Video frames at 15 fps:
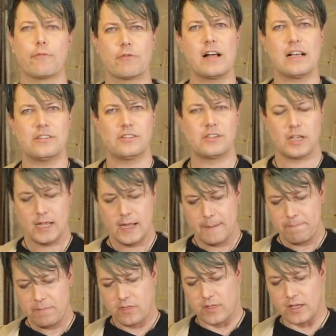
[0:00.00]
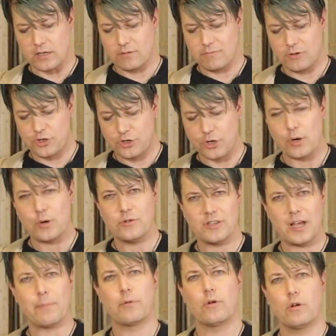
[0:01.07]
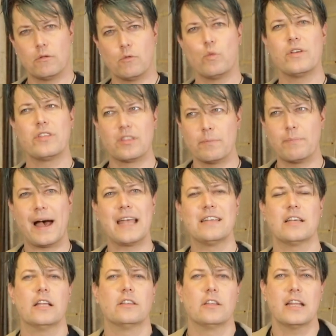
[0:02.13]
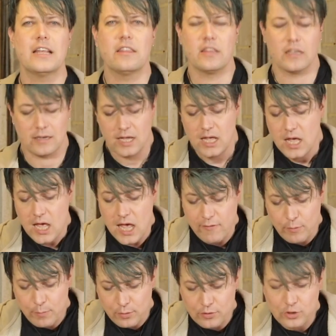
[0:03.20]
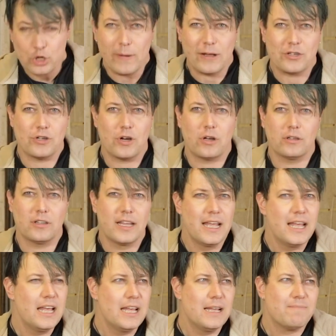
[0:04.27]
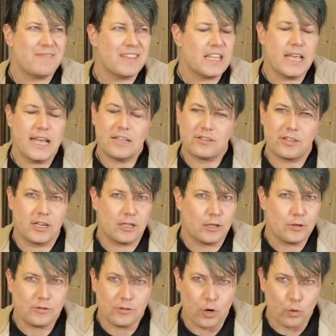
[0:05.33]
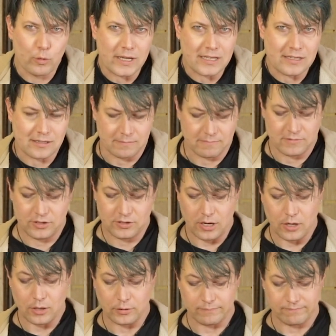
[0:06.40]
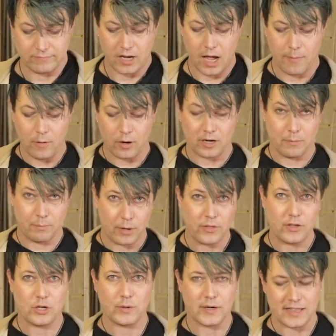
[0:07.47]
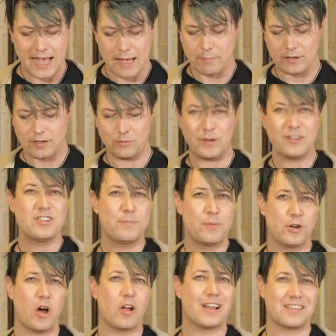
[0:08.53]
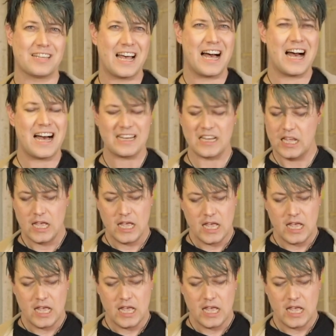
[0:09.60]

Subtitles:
of rust that shows up with the paint underneath it. If you put too much on, it's going to lose all realism. So I'm not going to bother doing that, because once you put it on, it's hard.